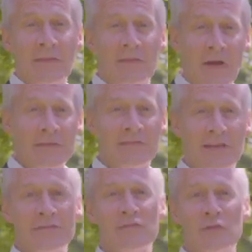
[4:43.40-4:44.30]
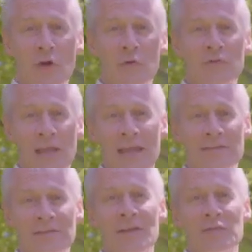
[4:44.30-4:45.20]
and thus there's no
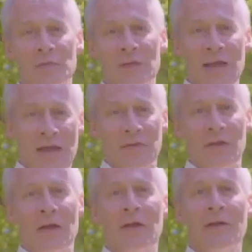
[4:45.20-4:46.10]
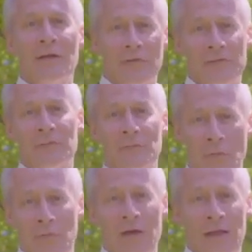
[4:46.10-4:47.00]
change to the cardiovascular risk
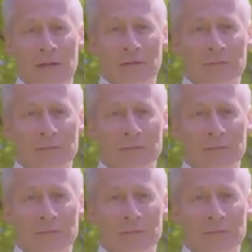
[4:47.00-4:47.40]
profile.